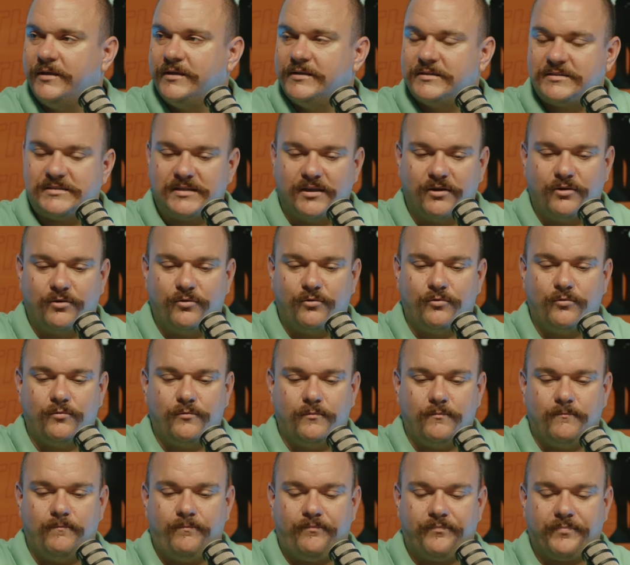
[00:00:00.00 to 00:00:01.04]
So
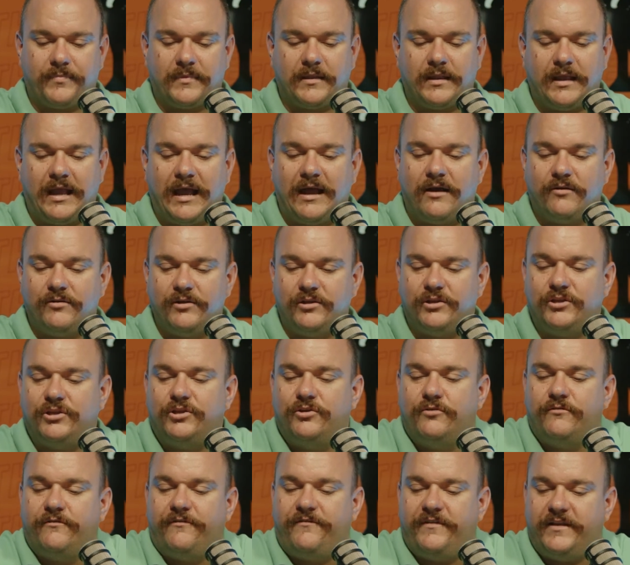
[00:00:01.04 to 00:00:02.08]
how do
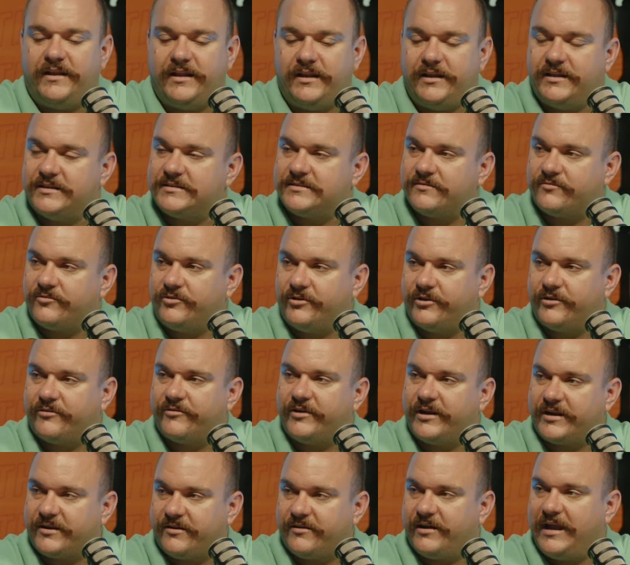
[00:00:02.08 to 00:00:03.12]
you fit in as the role of
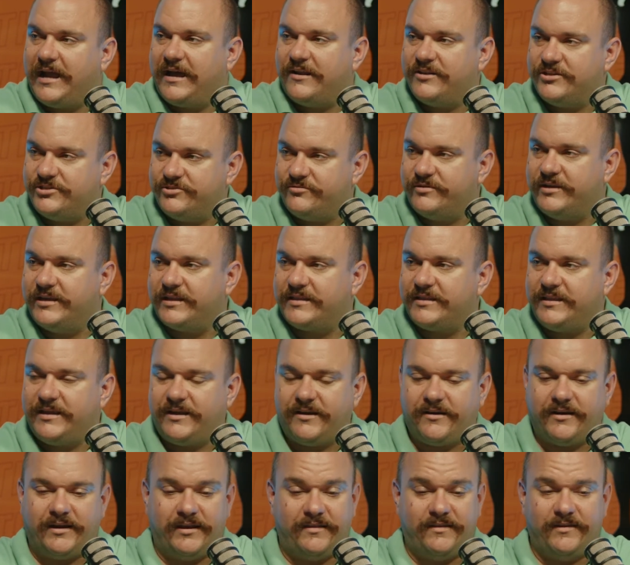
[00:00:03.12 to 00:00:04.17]
director? How did you get
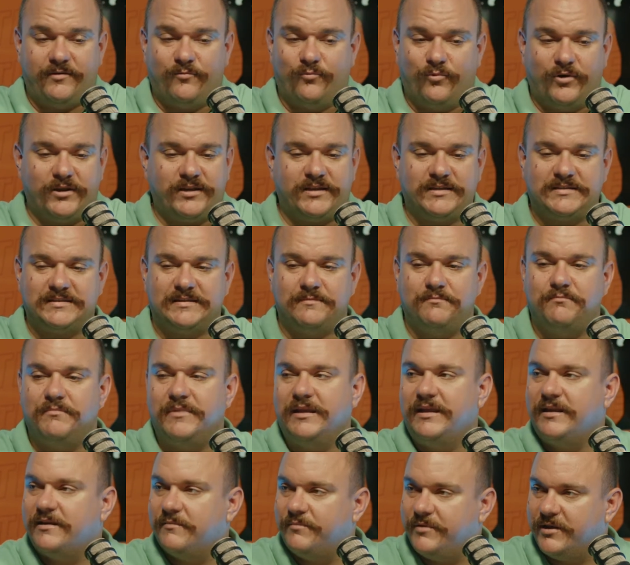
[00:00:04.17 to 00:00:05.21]
there? And then what does it
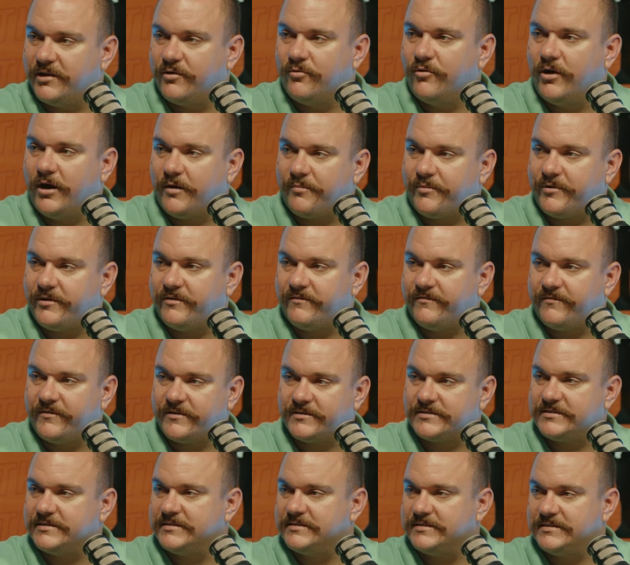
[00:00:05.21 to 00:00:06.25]
mean to be a cooperative
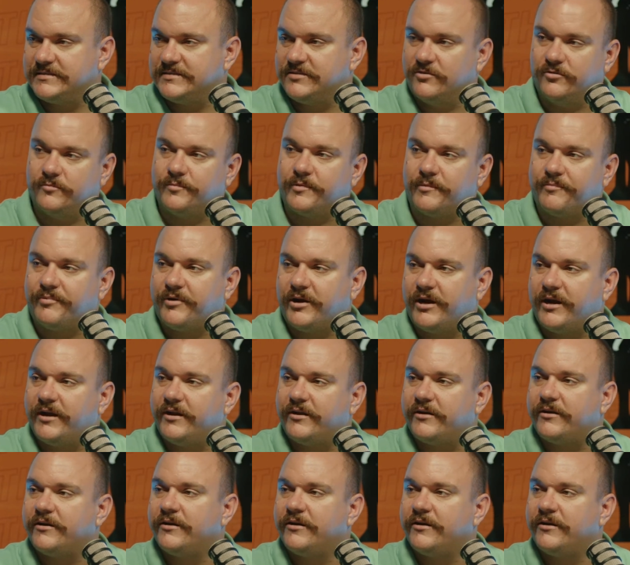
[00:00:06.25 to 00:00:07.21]
versus a sole proprietor?